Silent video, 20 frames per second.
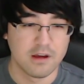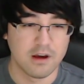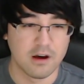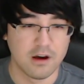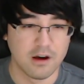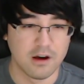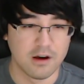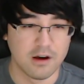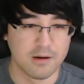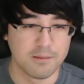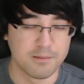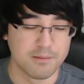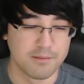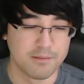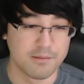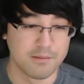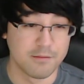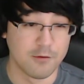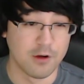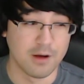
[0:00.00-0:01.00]

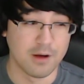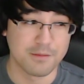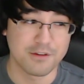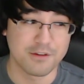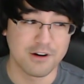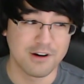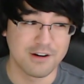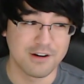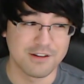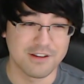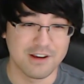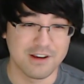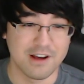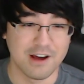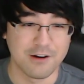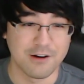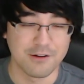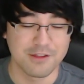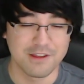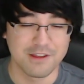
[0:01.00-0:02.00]
Well, I'm sorry to say, I
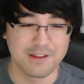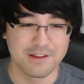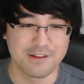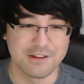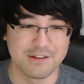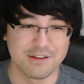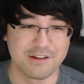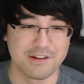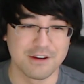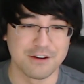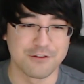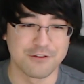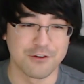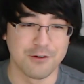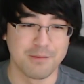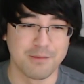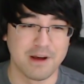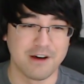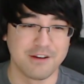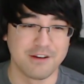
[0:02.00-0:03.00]
don't think this is a
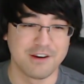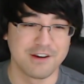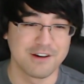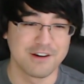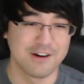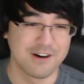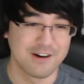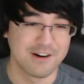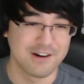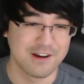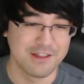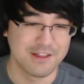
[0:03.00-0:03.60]
Control Paladin card.